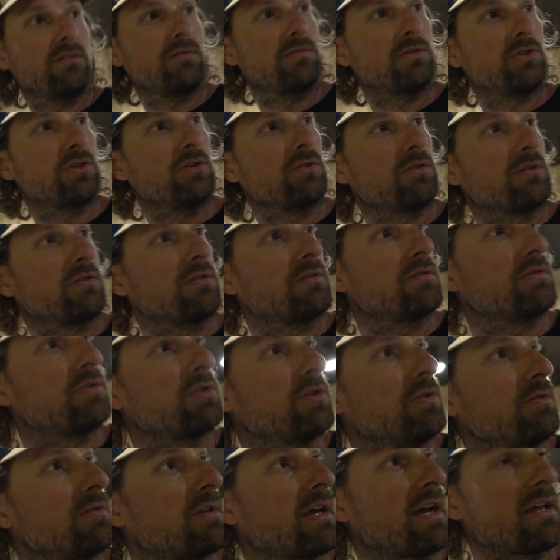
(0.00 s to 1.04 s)

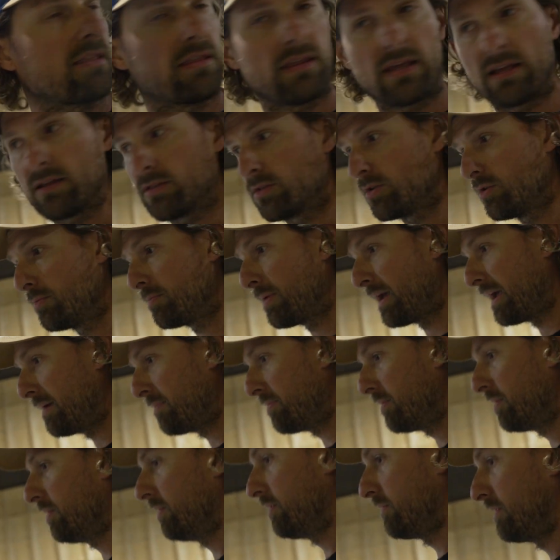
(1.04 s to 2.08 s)
shoot that thing through
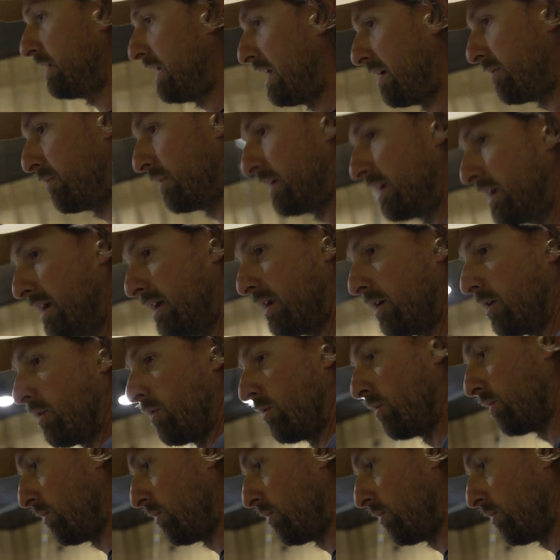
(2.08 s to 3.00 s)
paper and we get her